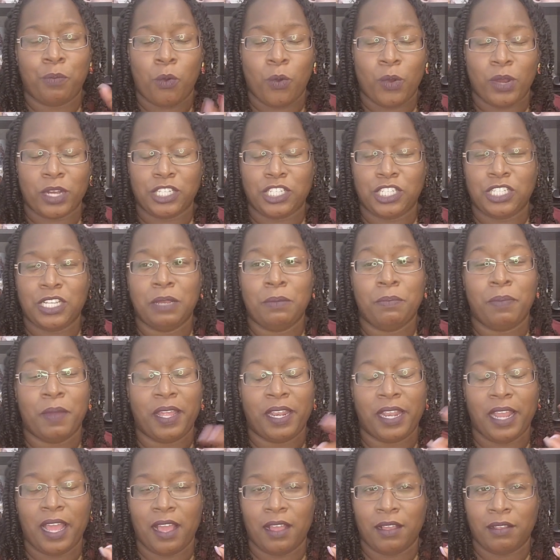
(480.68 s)
portion.
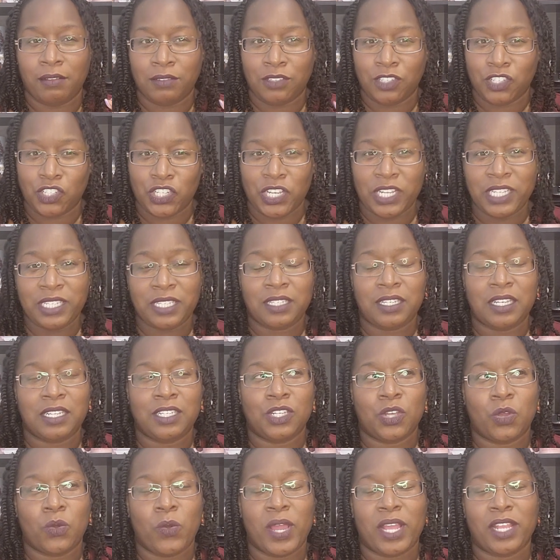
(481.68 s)
But just as
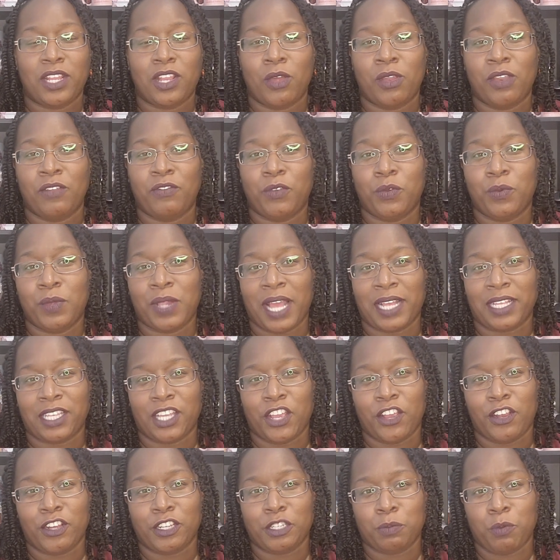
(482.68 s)
a quick note, if you would like to
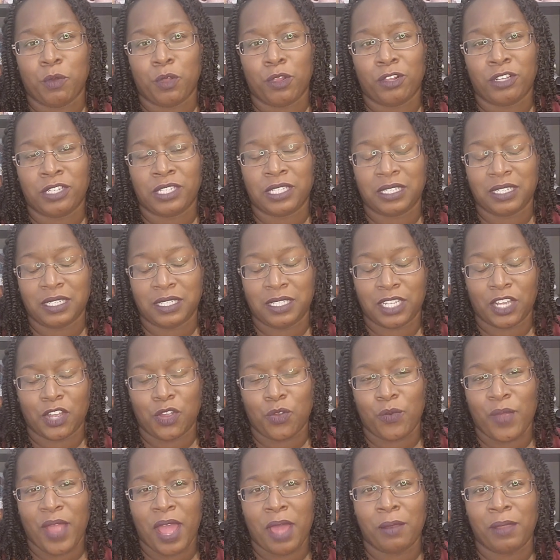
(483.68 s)
hear spoilers, stick
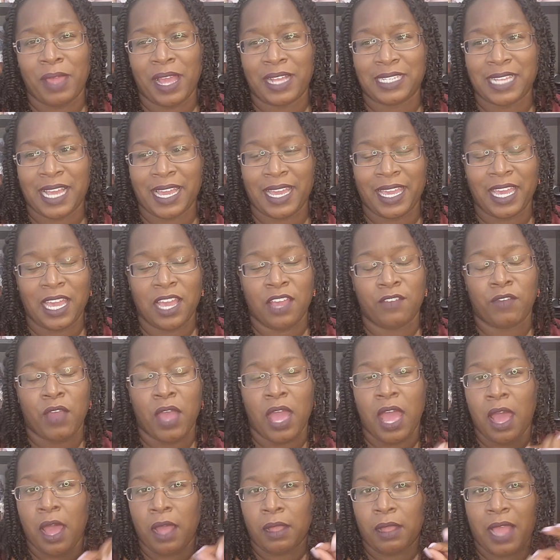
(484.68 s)
around as I give
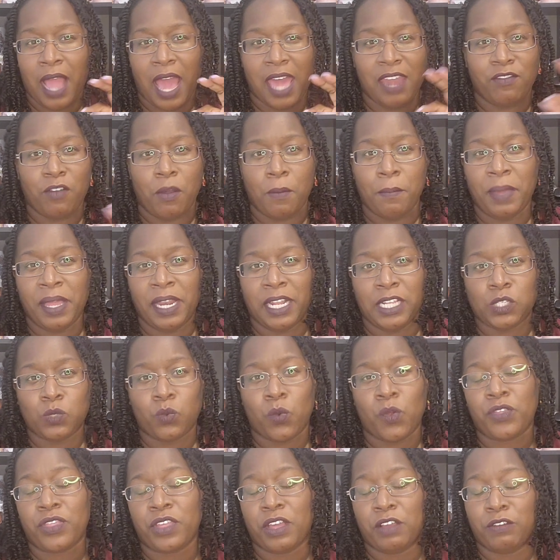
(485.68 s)
kind of a minute's
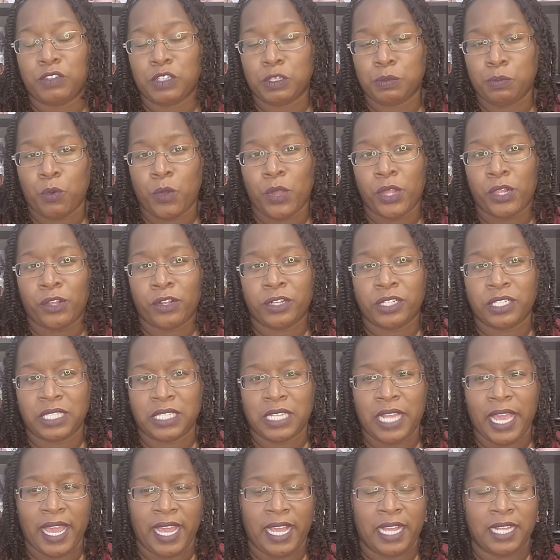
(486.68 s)
worth of spoiler
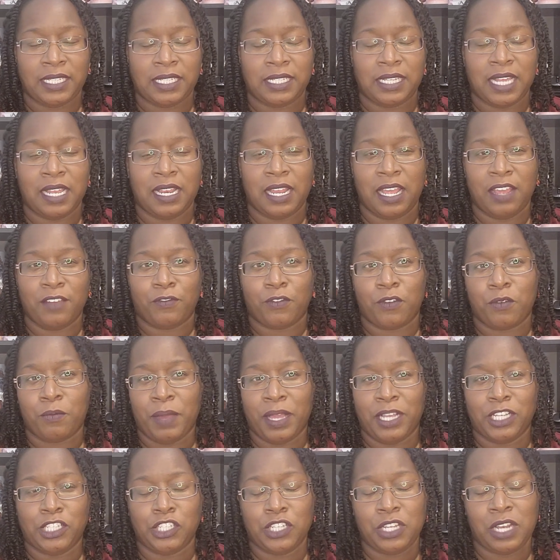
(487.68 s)
takes and
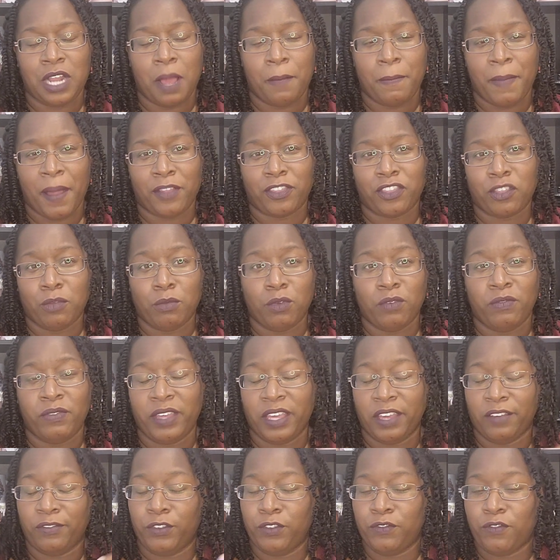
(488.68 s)
information about the movie
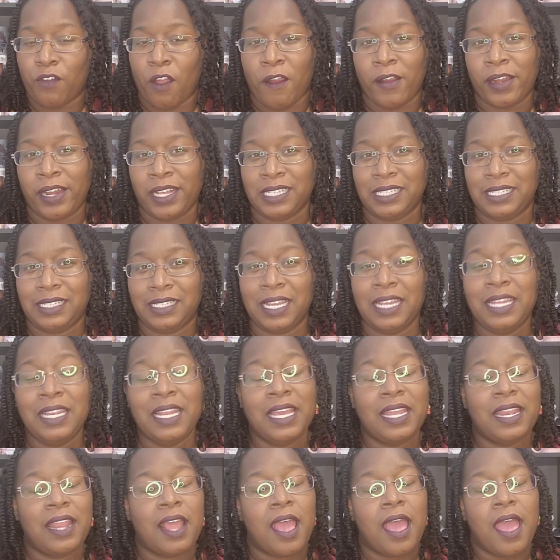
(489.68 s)
if you've already seen
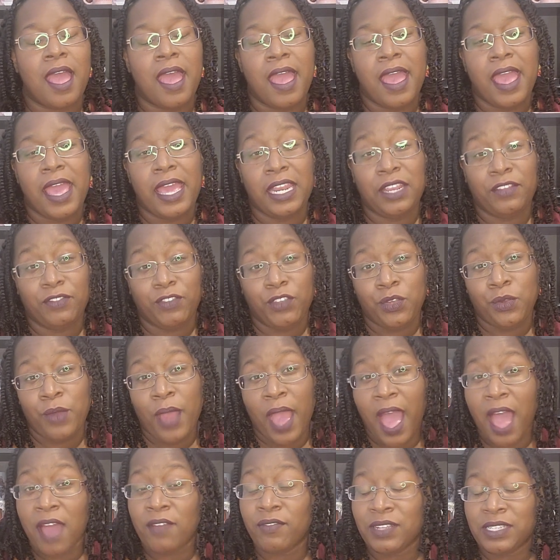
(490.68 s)
it. And if you
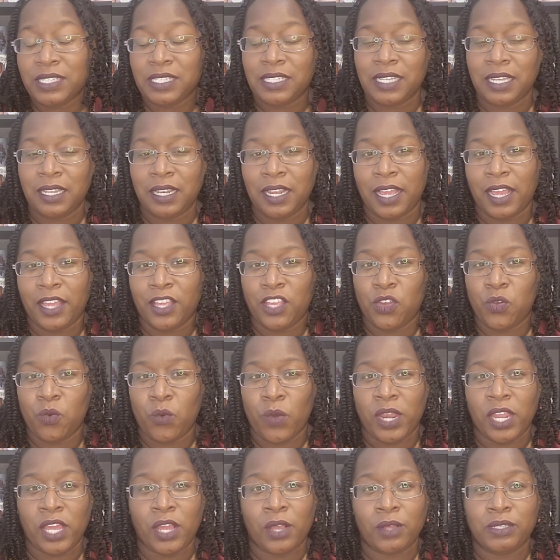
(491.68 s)
haven't seen it and you
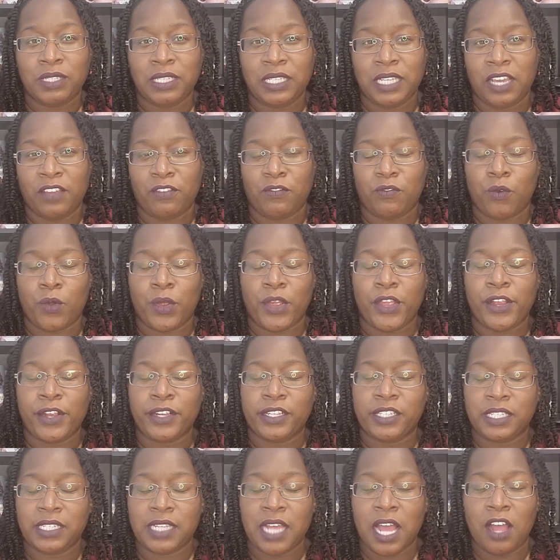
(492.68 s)
want to go see it for
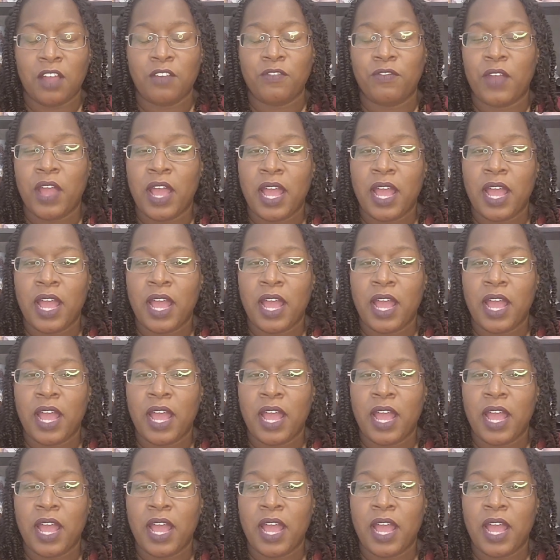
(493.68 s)
yourself,